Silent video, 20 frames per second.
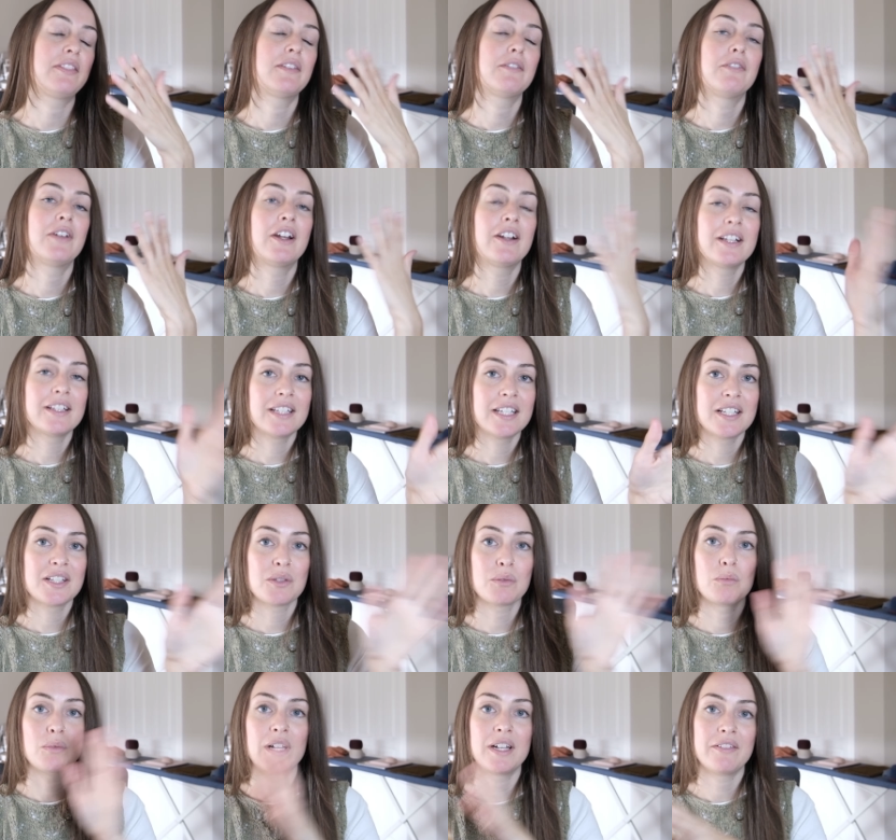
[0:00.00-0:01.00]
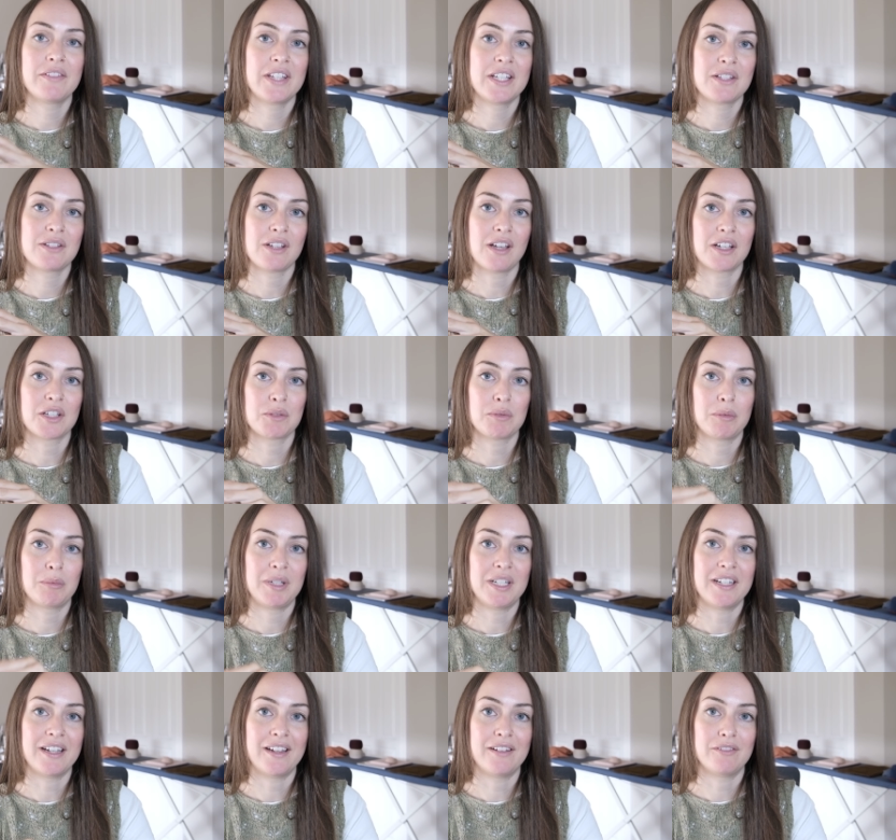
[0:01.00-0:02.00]
the very least, one of these socks will be
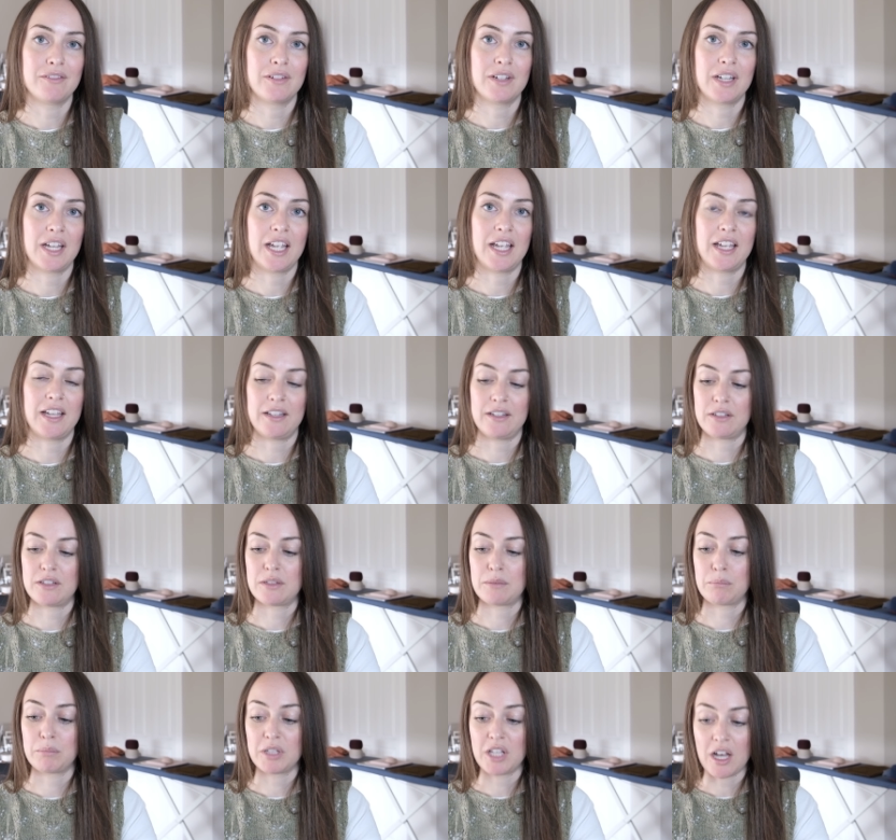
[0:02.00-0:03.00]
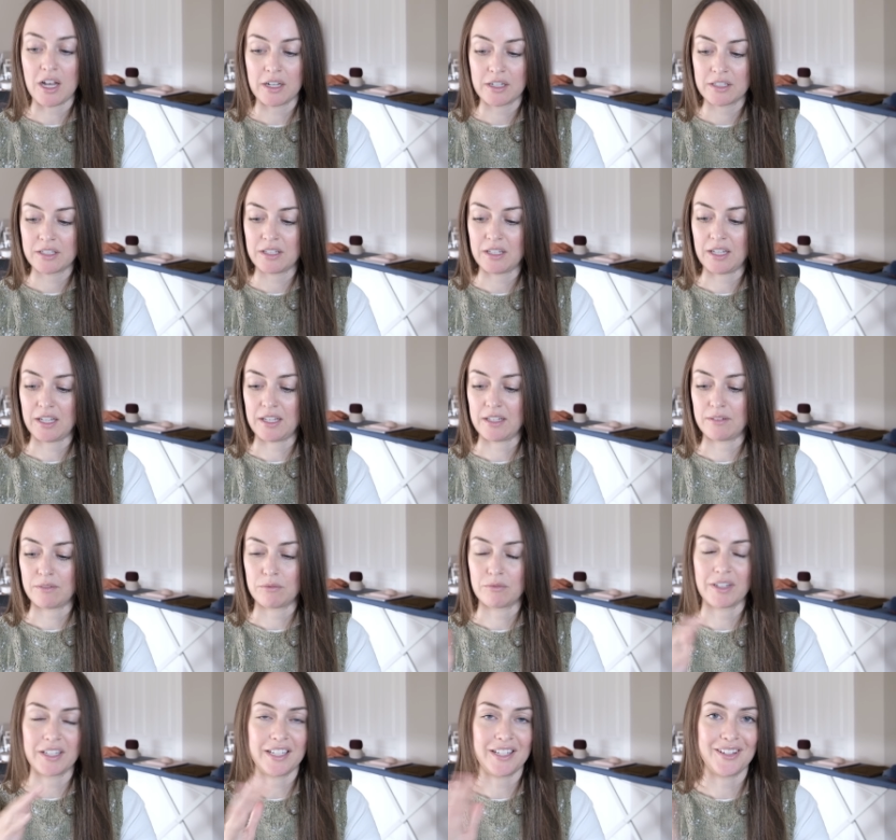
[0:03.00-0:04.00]
done and blocked and
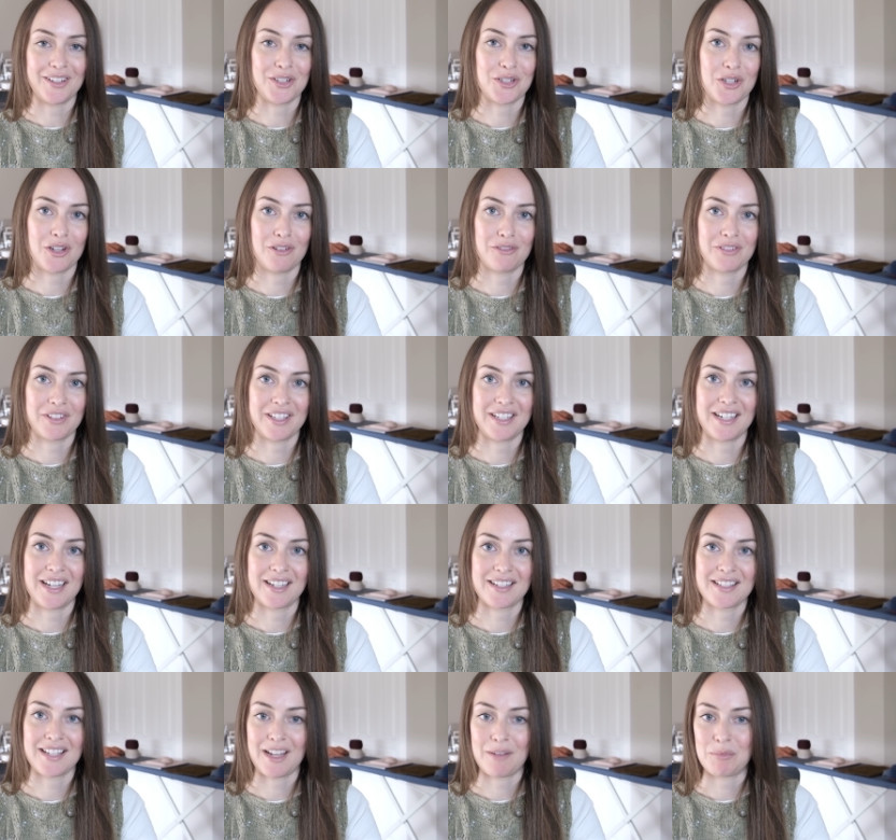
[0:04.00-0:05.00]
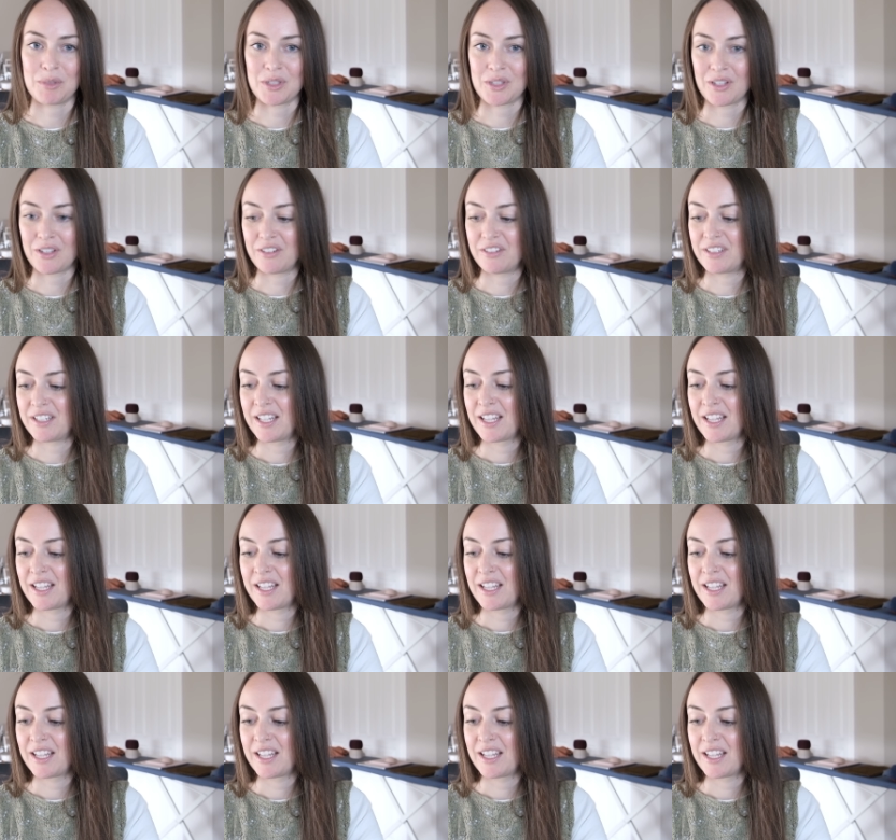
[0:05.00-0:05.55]
ready to show for the next episode.